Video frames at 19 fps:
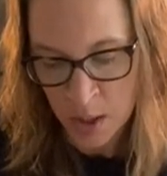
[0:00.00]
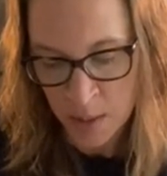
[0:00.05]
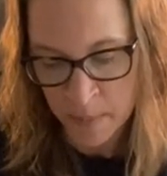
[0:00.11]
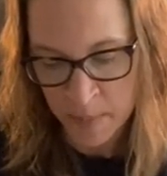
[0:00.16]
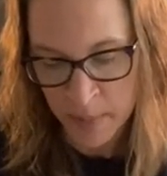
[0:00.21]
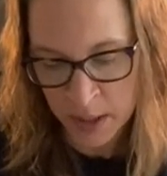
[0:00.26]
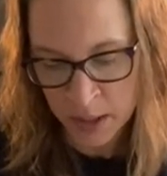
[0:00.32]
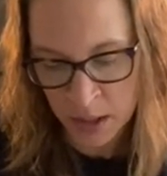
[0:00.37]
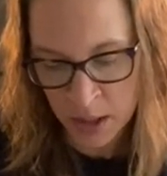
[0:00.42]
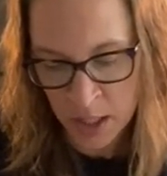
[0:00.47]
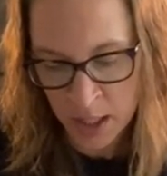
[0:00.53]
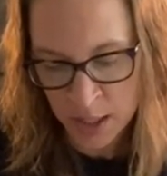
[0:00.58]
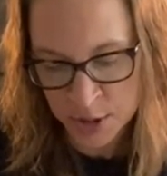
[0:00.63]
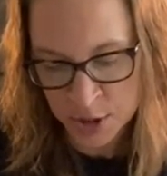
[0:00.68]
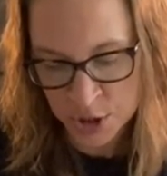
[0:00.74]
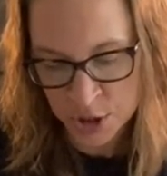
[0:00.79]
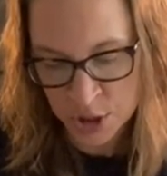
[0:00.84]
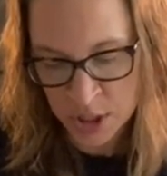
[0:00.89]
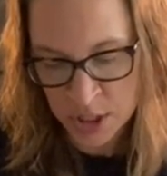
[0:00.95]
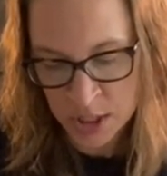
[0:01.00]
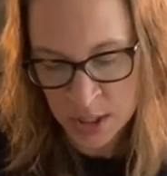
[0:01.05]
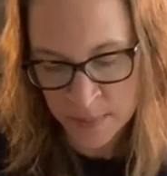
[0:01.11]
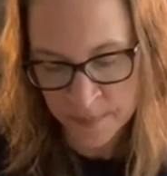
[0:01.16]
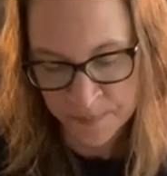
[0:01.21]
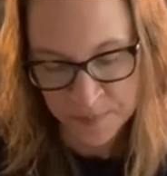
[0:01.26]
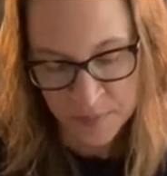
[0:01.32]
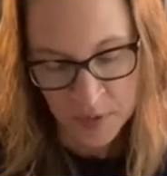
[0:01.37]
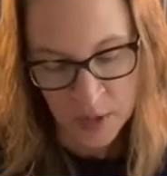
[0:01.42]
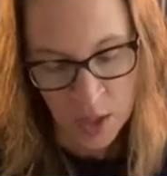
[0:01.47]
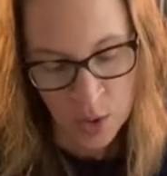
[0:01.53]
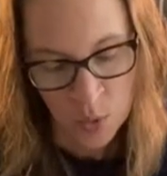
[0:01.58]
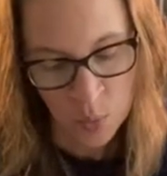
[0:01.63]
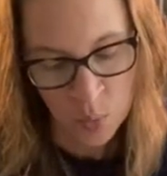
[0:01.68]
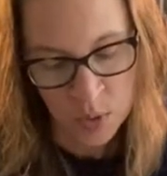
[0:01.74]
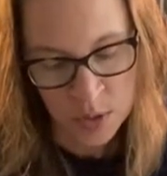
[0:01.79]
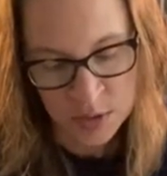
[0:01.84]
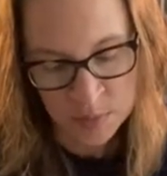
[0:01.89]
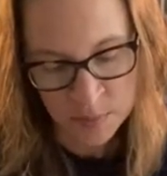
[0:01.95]
Mangachi,
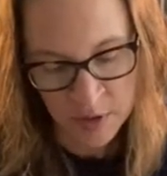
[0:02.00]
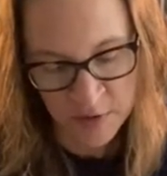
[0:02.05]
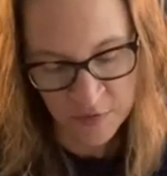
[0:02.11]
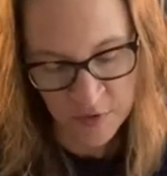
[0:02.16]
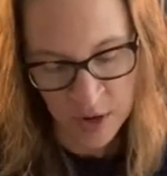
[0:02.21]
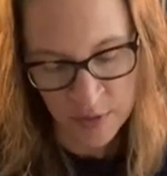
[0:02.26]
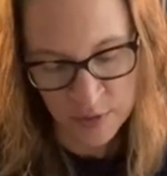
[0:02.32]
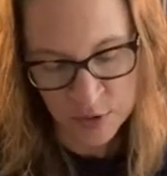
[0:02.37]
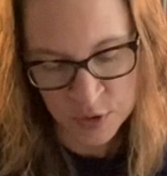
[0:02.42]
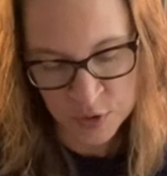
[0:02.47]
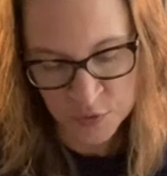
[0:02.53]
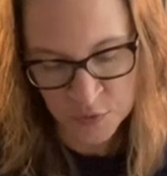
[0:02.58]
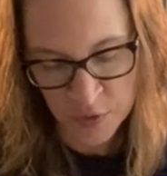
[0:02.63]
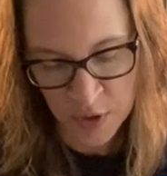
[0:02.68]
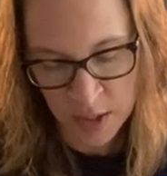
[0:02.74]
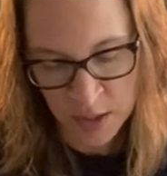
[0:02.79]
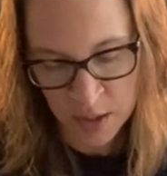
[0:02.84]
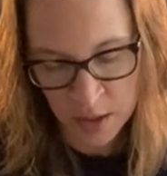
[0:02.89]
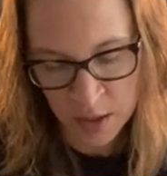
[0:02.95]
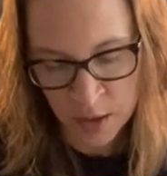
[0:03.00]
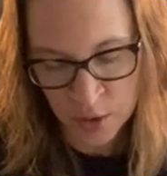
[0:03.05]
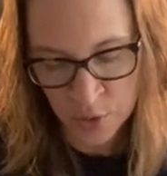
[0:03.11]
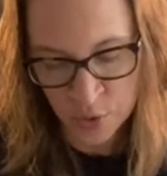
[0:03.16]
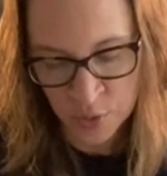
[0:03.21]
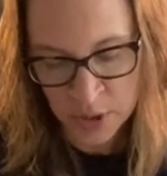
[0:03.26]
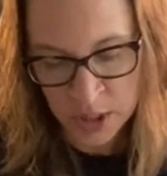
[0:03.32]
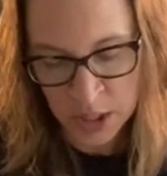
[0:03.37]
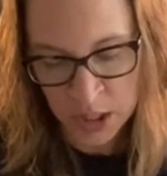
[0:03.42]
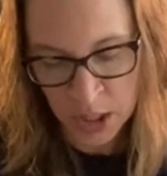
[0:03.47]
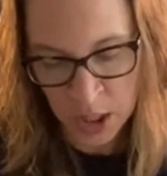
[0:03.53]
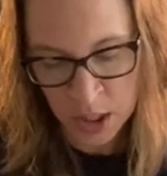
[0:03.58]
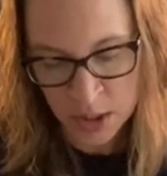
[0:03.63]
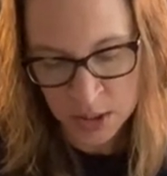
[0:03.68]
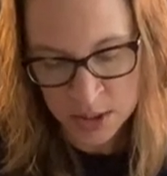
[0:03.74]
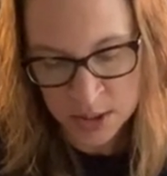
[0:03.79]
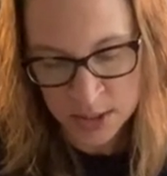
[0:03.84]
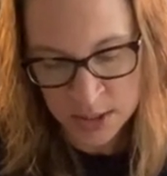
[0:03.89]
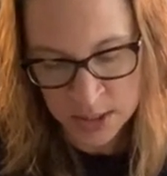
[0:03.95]
was my father's friend and agreed to cut
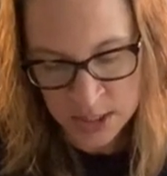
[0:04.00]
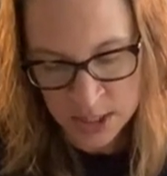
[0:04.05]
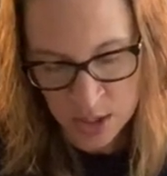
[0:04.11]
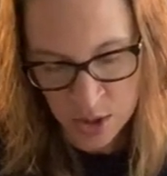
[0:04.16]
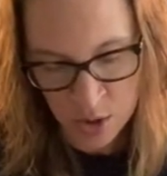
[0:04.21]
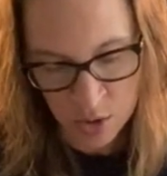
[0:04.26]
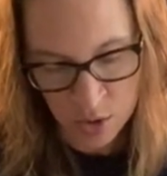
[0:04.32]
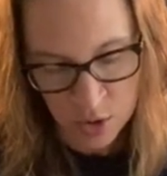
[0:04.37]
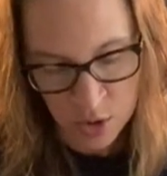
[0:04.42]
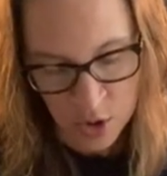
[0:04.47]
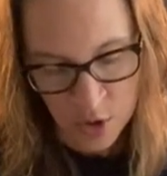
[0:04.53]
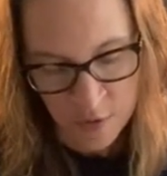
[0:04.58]
us a deal.